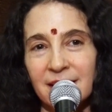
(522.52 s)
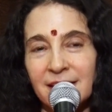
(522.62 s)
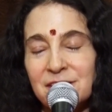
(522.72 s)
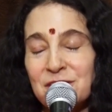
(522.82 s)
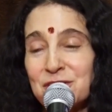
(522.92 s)

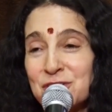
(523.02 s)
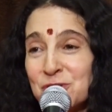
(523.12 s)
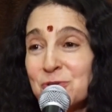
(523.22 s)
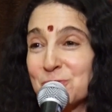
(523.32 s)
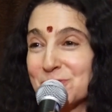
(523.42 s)
it's the
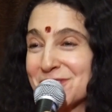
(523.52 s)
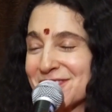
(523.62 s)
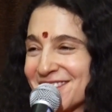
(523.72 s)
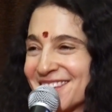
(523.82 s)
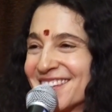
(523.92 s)

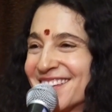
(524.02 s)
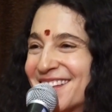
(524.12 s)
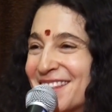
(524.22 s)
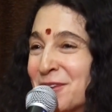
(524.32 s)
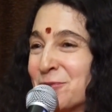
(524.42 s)
juice
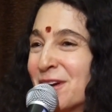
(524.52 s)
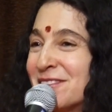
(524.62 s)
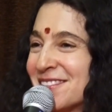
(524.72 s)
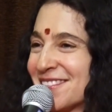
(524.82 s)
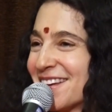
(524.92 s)
that
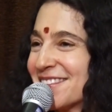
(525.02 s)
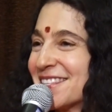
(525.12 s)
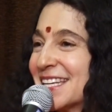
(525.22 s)
runs us,